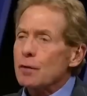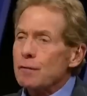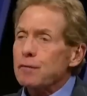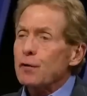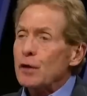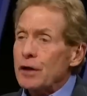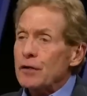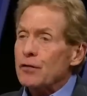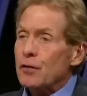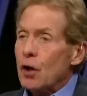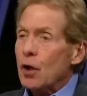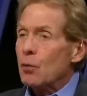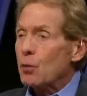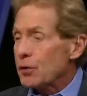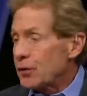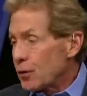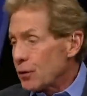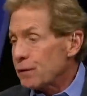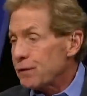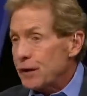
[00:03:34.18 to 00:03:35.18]
a free throw right.
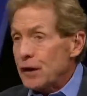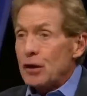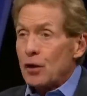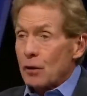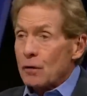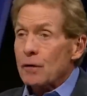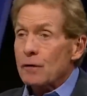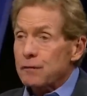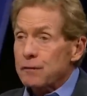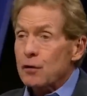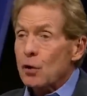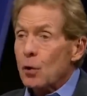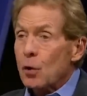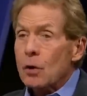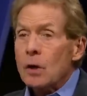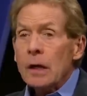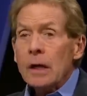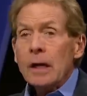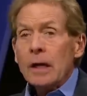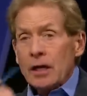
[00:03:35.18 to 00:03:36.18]
with your feet on the
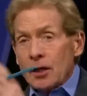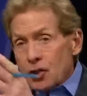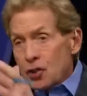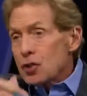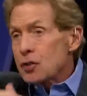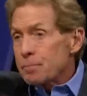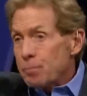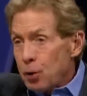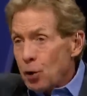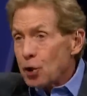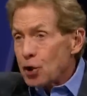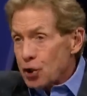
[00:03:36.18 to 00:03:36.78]
floor. He just push